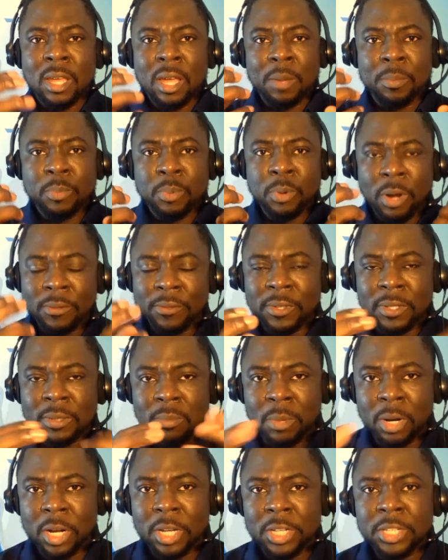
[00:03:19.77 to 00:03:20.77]
a
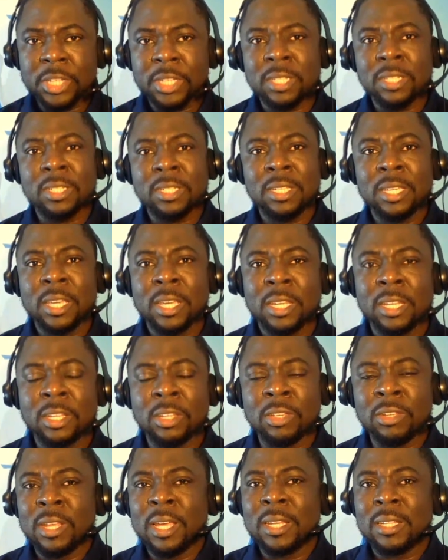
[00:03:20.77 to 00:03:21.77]
profit margin here in
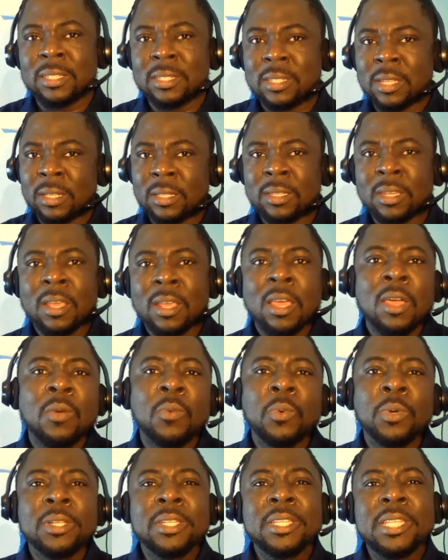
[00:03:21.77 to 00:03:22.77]
the united states
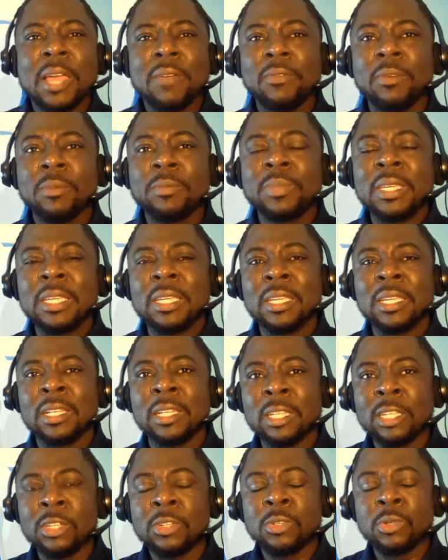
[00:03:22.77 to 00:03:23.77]
will never be
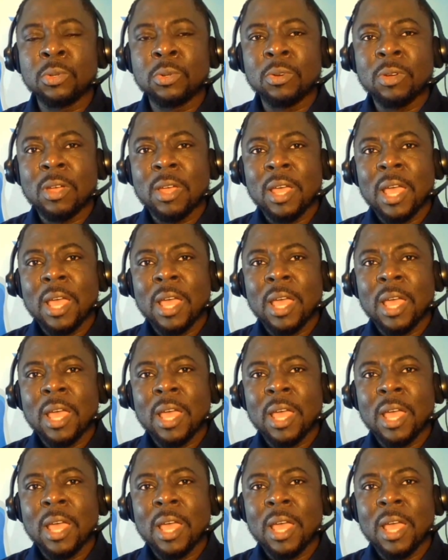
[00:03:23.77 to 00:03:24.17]
illegal